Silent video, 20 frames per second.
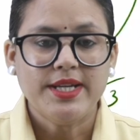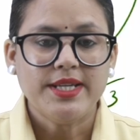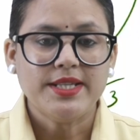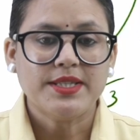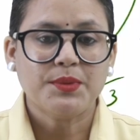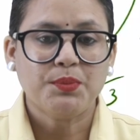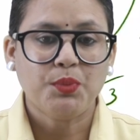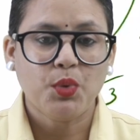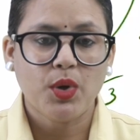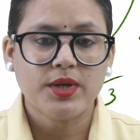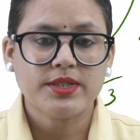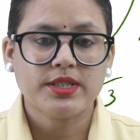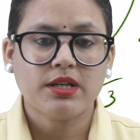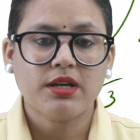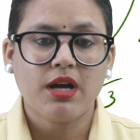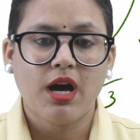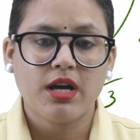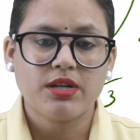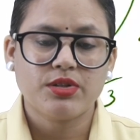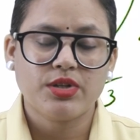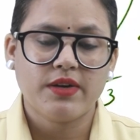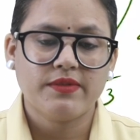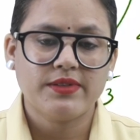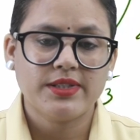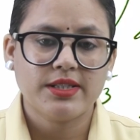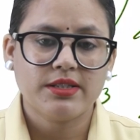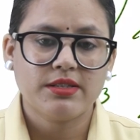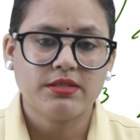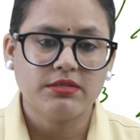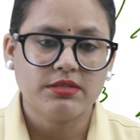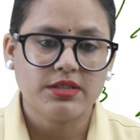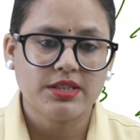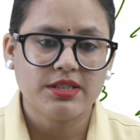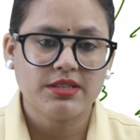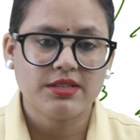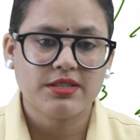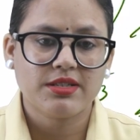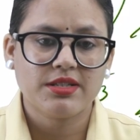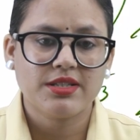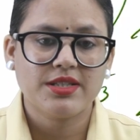Suppose a car travels a certain
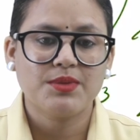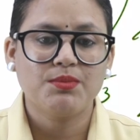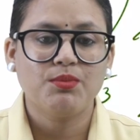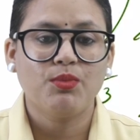distance,